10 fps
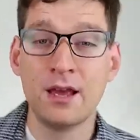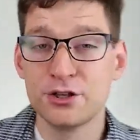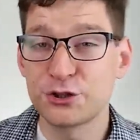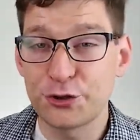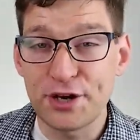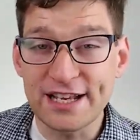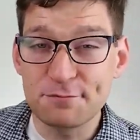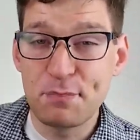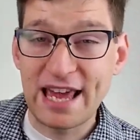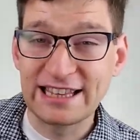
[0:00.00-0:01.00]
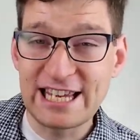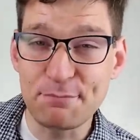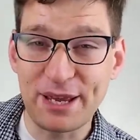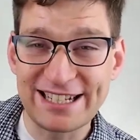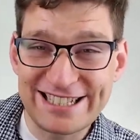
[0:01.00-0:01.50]
So the next big
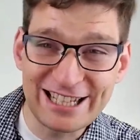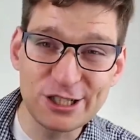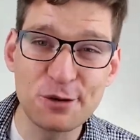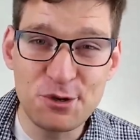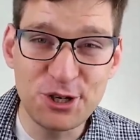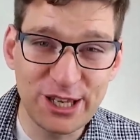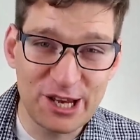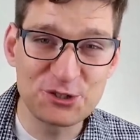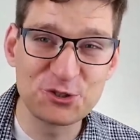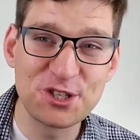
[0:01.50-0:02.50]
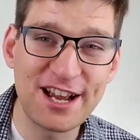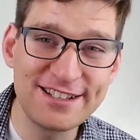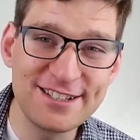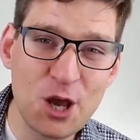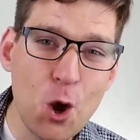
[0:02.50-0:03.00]
leap in telecommunication
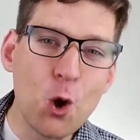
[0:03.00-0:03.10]
science